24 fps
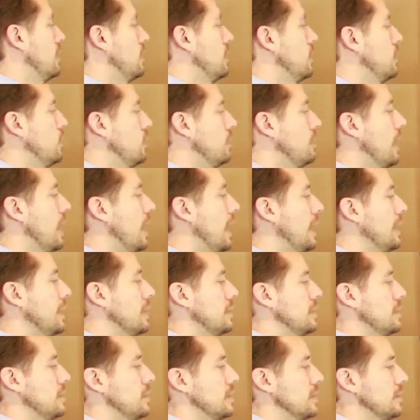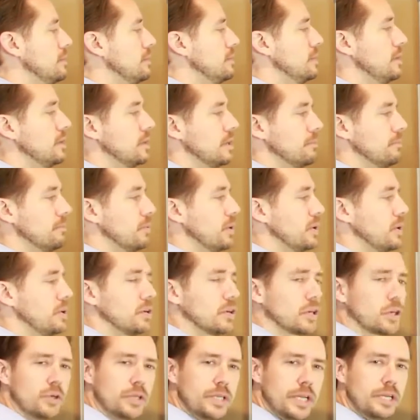who am I? You can put in
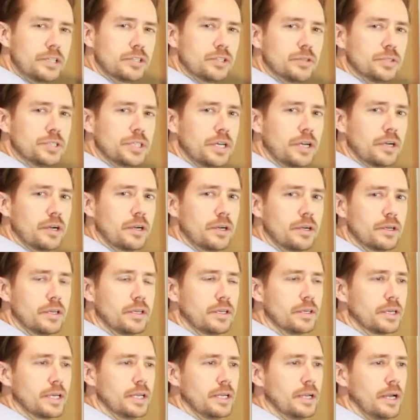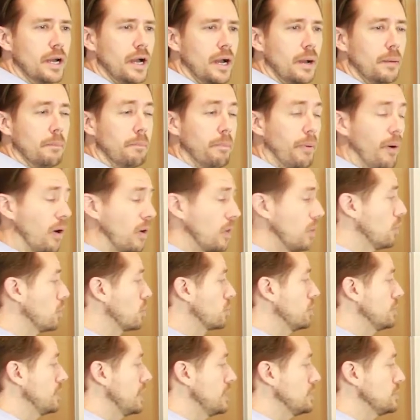your credentials here. You can borrow
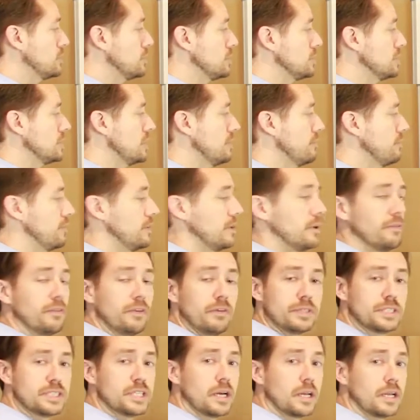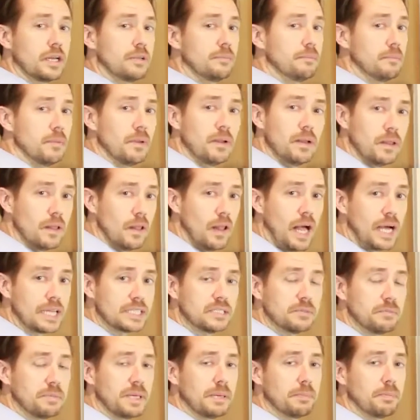credentials if you've studied
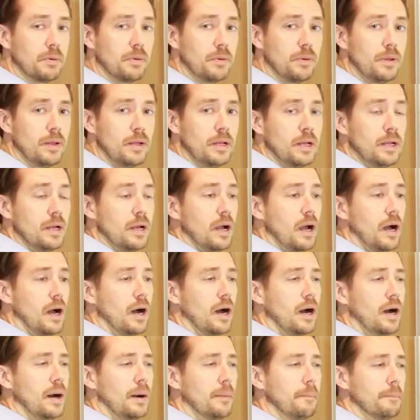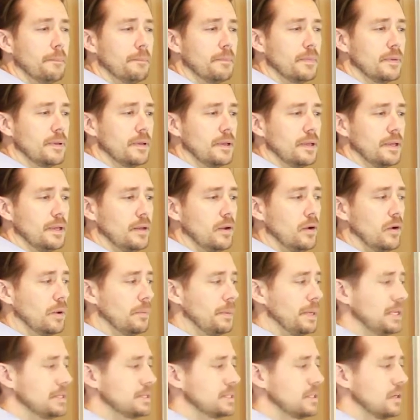lots of people. You know what I
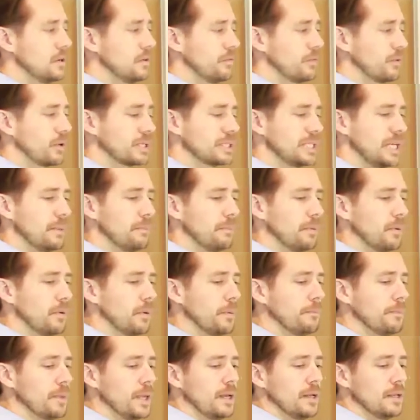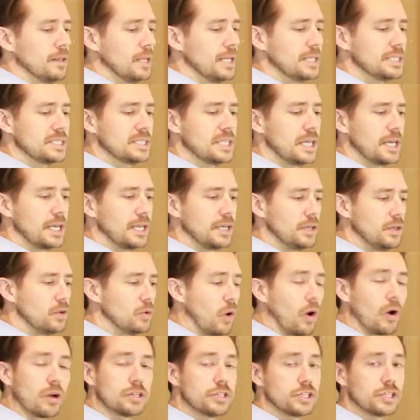mean? So for example, let's say
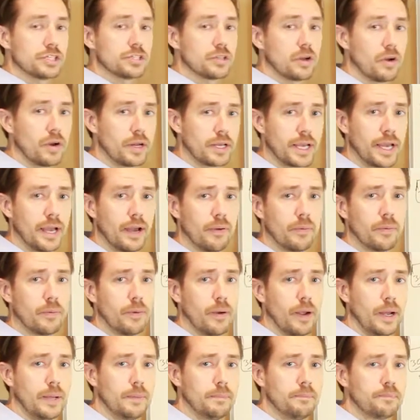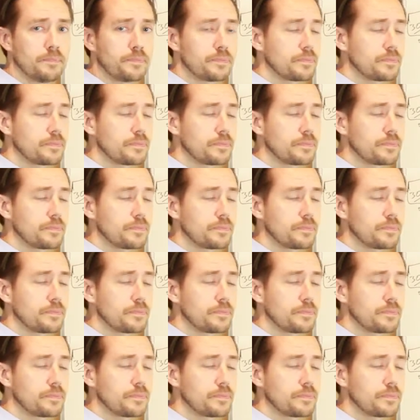you are just starting out, right?